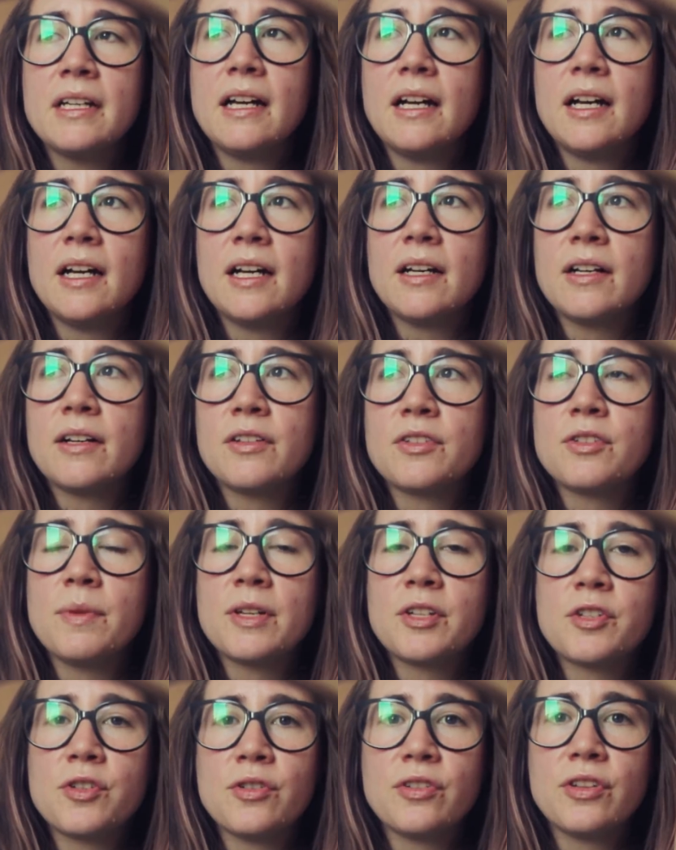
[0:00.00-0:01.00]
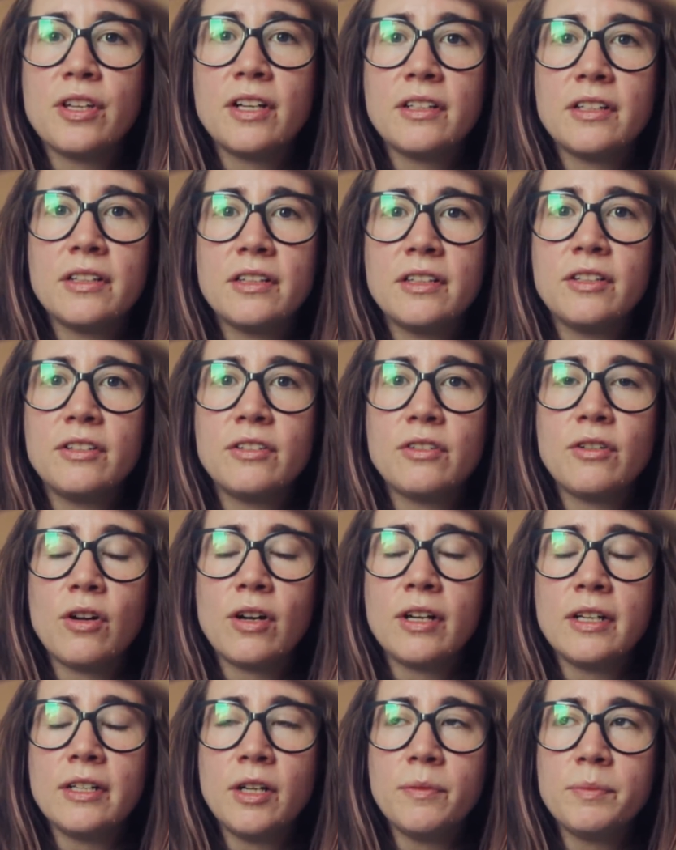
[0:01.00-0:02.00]
uh, to make sure that they're
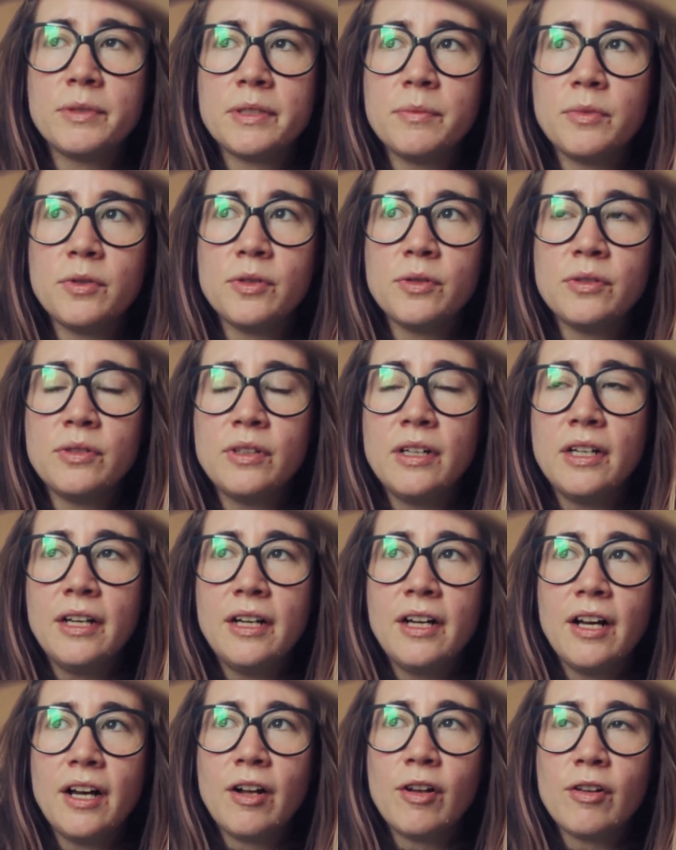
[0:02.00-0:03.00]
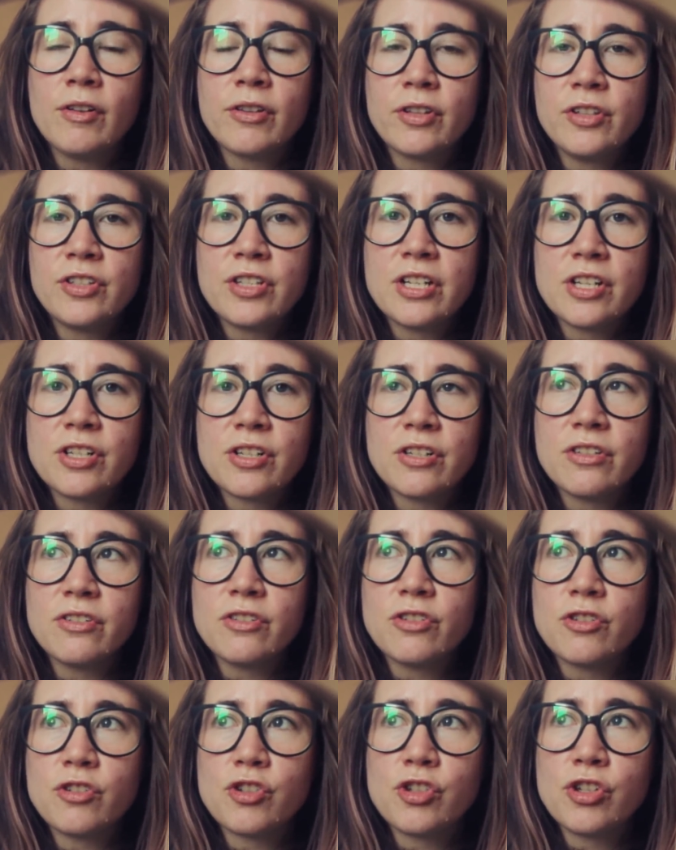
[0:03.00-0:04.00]
in optimal health
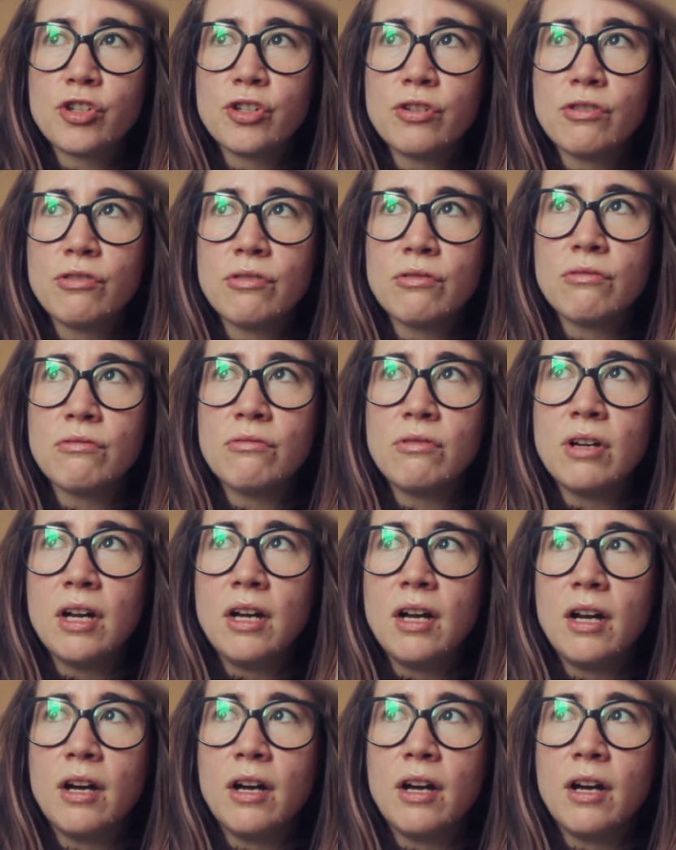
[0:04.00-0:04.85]
conditions to